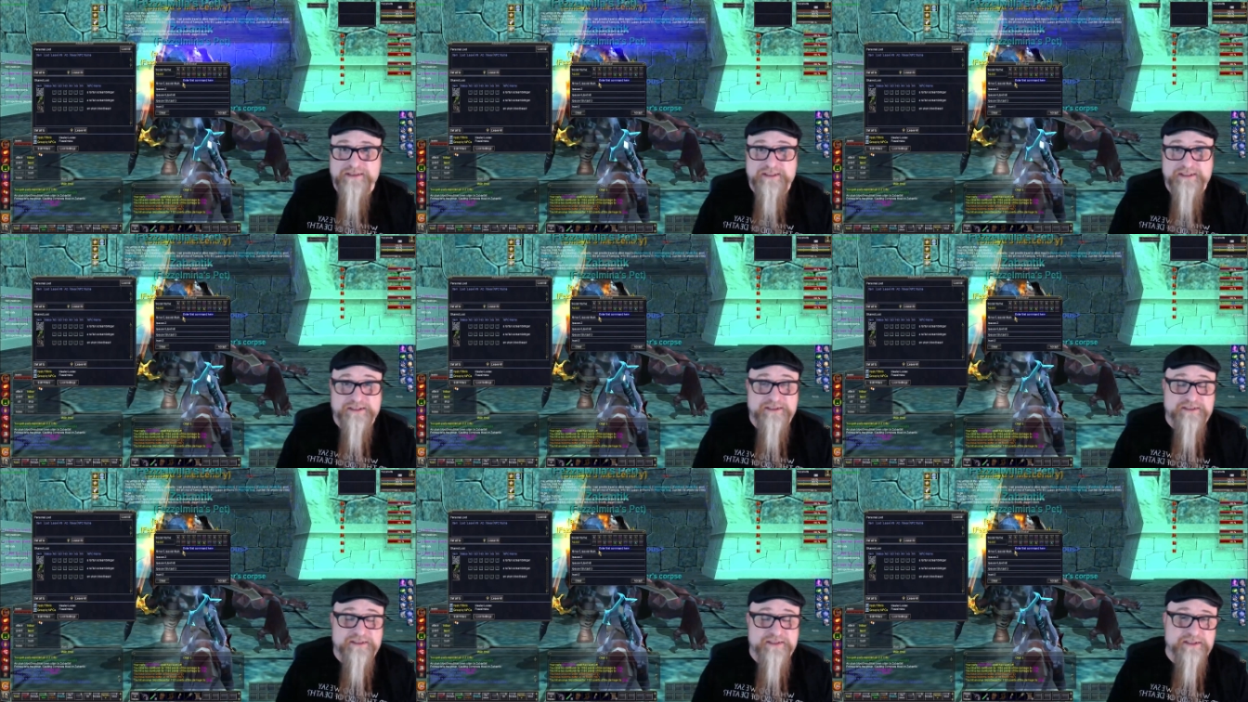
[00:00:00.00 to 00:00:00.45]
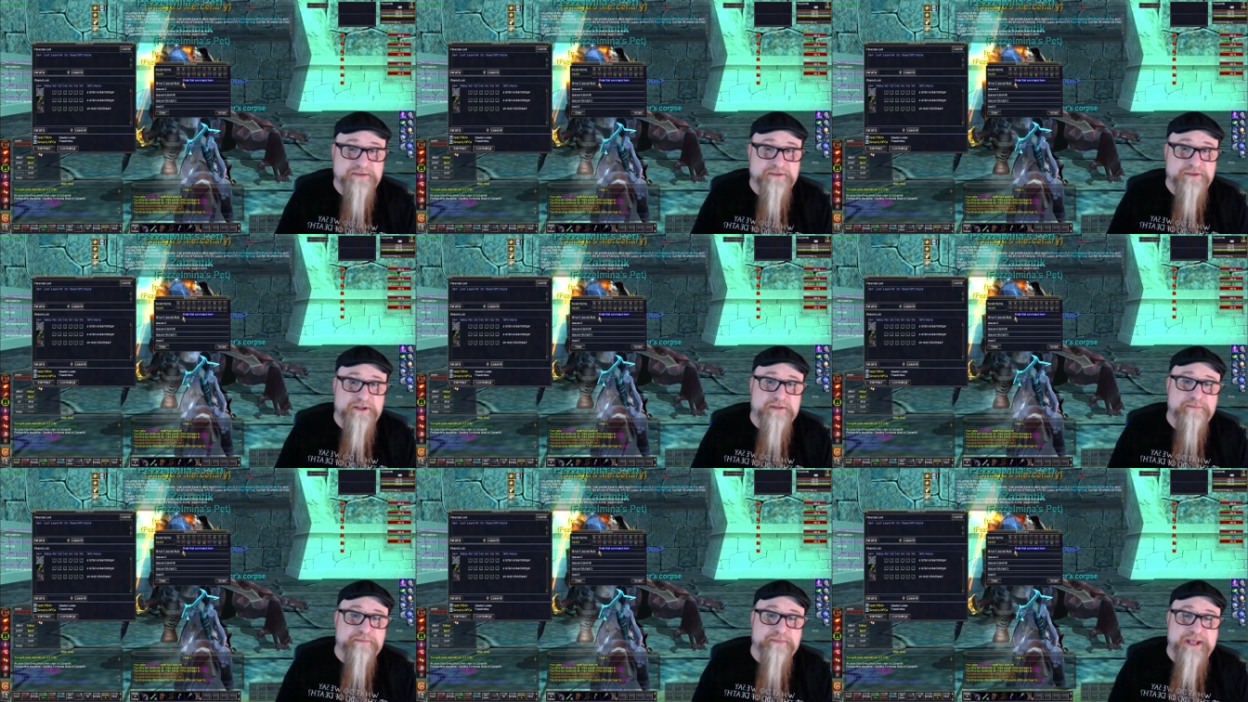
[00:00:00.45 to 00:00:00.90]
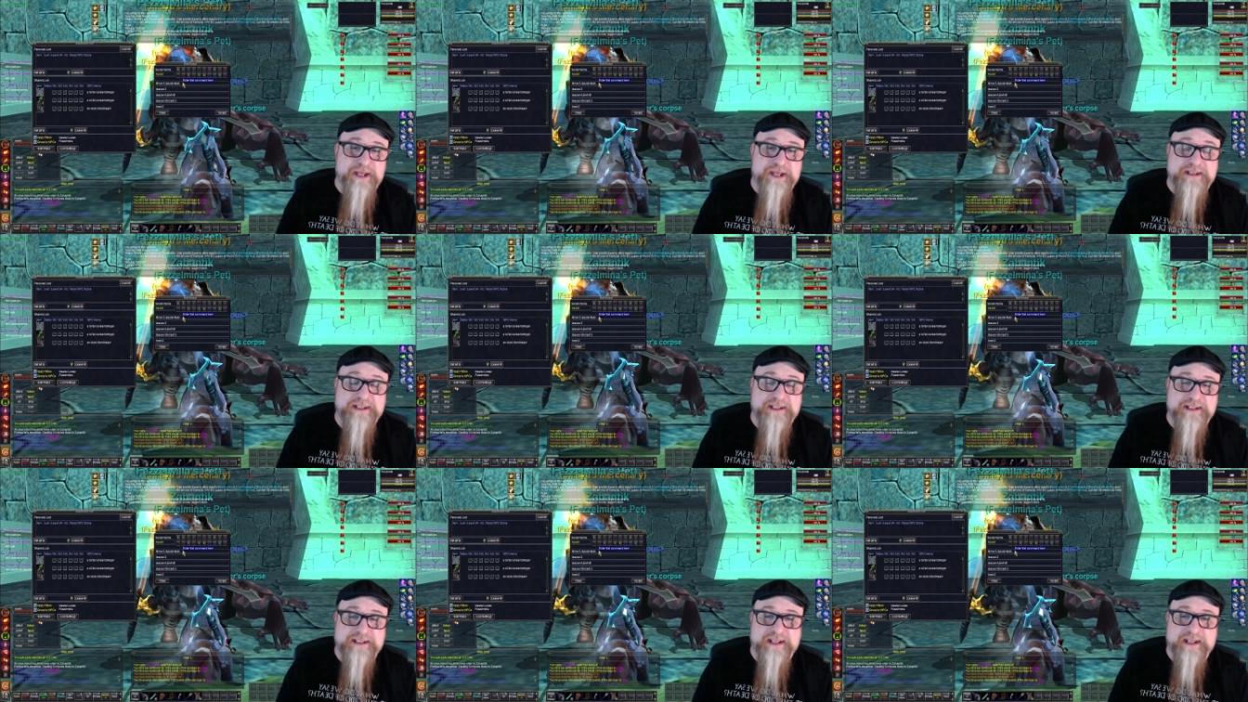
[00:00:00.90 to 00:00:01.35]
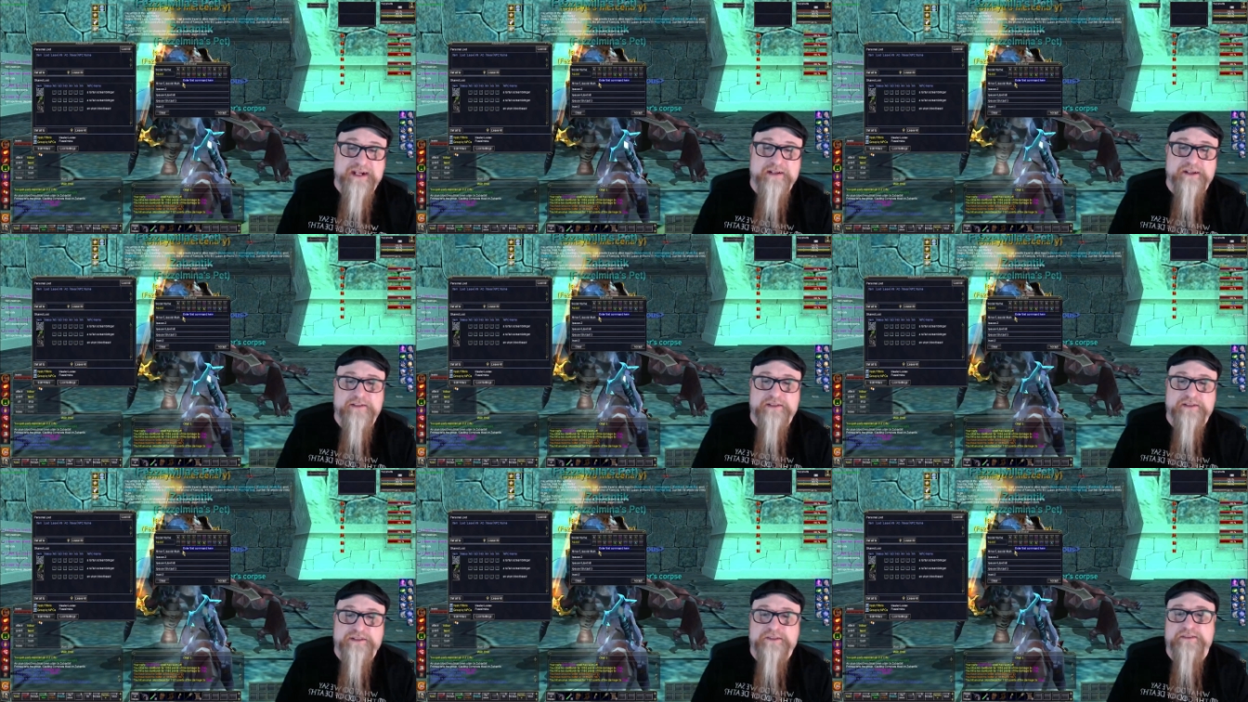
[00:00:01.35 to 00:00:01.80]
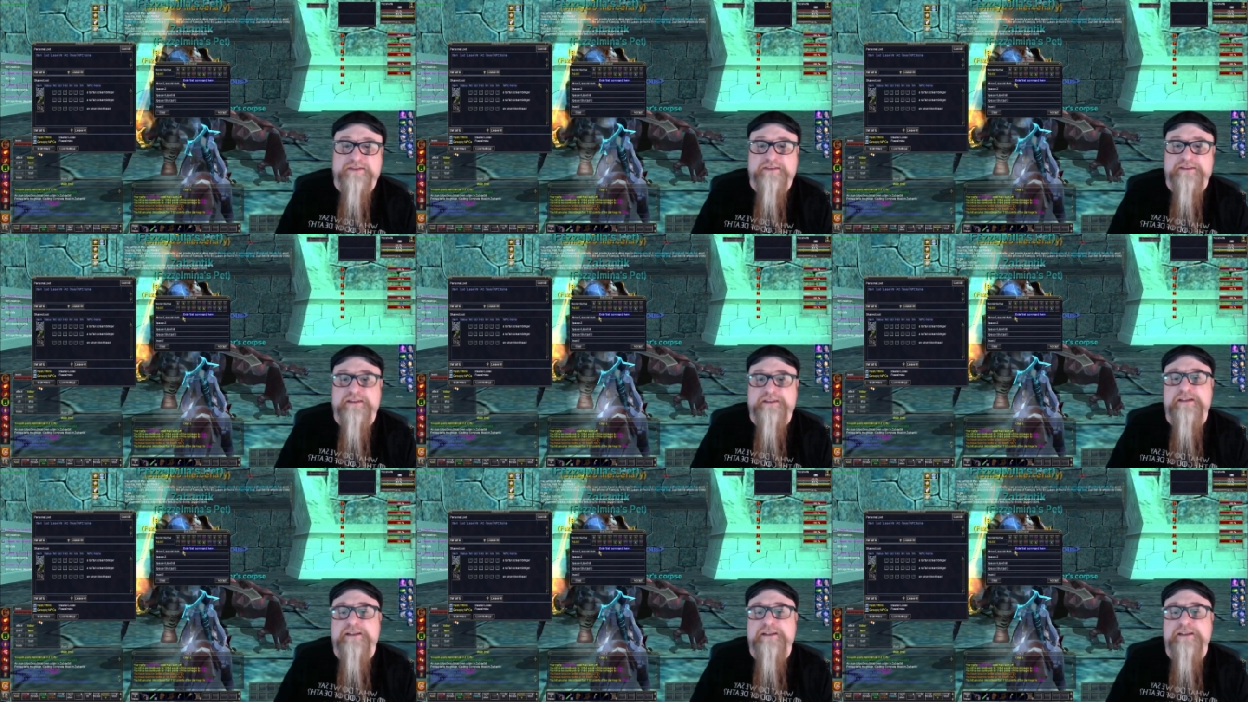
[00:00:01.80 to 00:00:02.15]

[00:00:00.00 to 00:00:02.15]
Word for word: So they're all melee characters.